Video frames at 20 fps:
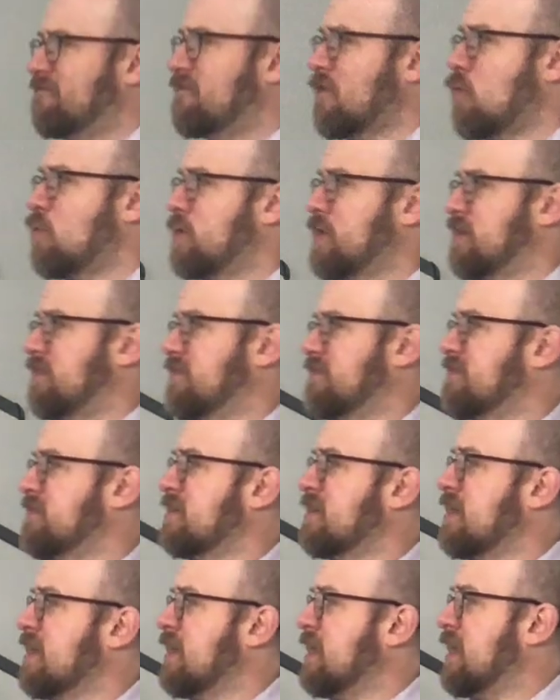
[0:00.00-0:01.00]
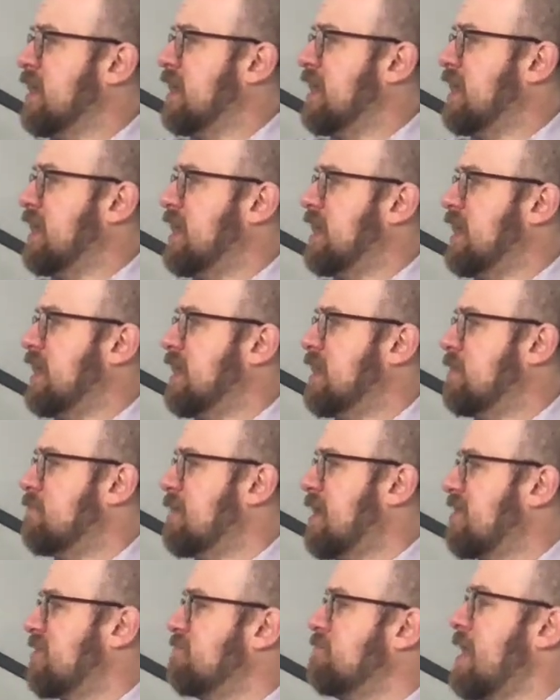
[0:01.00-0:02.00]
focused in
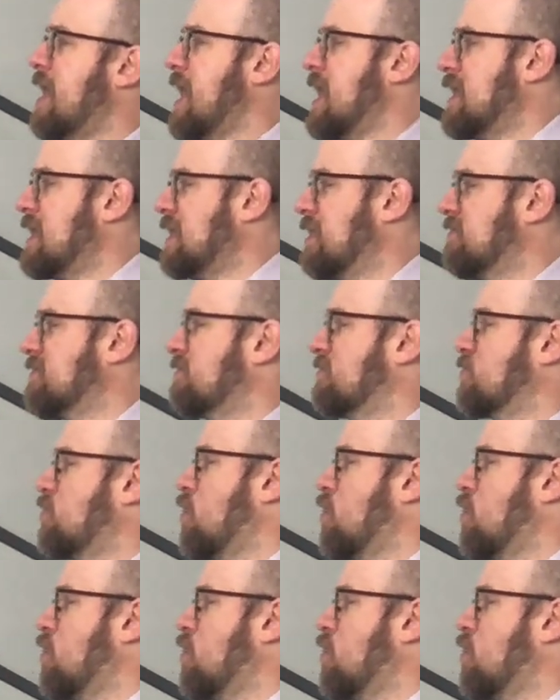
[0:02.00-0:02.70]
mathematics